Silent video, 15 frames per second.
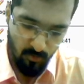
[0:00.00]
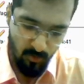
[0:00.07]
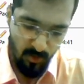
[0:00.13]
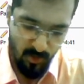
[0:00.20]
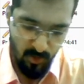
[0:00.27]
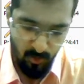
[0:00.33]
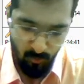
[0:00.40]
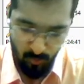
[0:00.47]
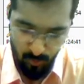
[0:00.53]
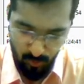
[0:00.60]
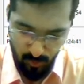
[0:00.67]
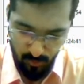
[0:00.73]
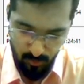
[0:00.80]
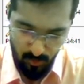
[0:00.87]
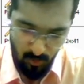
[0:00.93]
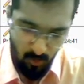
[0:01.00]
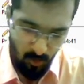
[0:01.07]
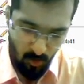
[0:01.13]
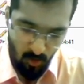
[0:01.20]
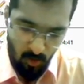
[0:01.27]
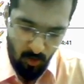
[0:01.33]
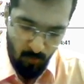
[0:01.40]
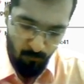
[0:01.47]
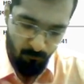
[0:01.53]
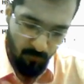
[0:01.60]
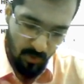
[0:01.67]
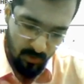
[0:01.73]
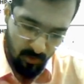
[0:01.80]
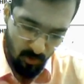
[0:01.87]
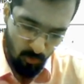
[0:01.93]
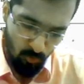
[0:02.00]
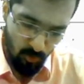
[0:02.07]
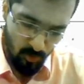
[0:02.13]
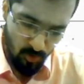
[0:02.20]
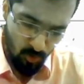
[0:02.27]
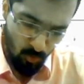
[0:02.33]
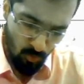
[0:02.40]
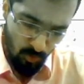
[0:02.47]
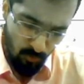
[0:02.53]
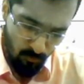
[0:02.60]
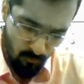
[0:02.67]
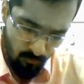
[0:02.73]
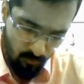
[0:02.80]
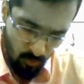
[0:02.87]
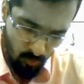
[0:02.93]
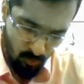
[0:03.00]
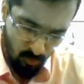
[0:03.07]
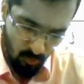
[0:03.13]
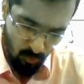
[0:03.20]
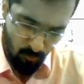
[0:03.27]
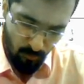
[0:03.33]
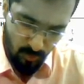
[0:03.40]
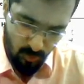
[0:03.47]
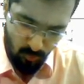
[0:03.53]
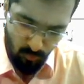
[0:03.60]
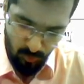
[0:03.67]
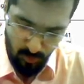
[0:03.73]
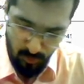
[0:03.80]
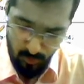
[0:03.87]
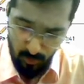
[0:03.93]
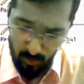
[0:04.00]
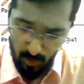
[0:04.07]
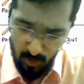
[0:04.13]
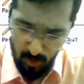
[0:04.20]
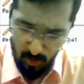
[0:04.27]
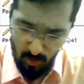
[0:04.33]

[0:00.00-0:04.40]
related questions. Pythagoras theorem based questions are asked.